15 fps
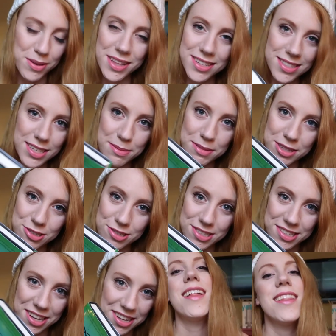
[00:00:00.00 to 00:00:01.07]
But this seemed
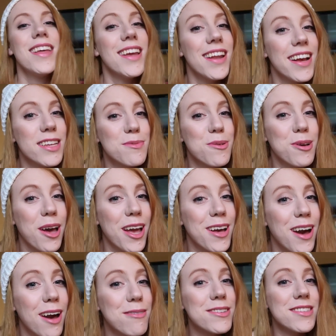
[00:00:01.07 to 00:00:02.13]
interesting. The next book I
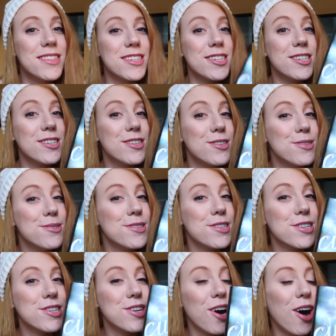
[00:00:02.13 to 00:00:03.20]
got was The Cuckoo's
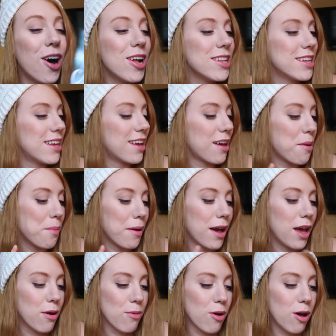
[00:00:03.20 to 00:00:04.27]
Calling
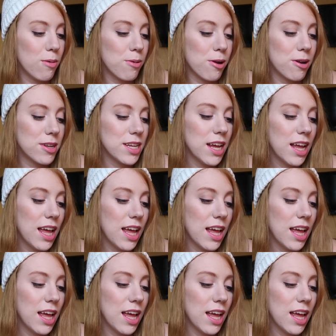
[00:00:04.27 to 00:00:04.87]
by Robert